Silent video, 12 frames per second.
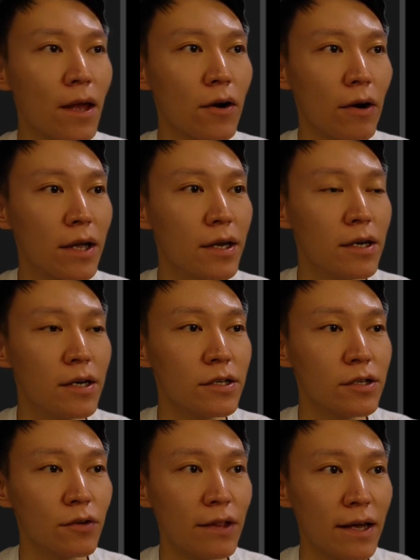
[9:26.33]
All right.
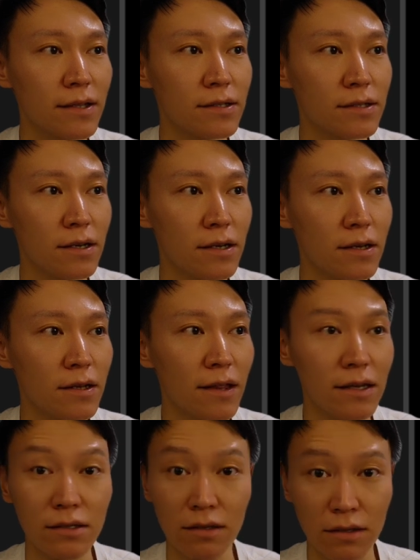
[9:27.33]
So that's
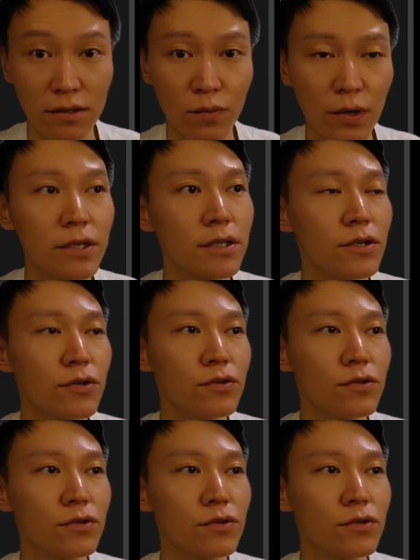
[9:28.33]
this word.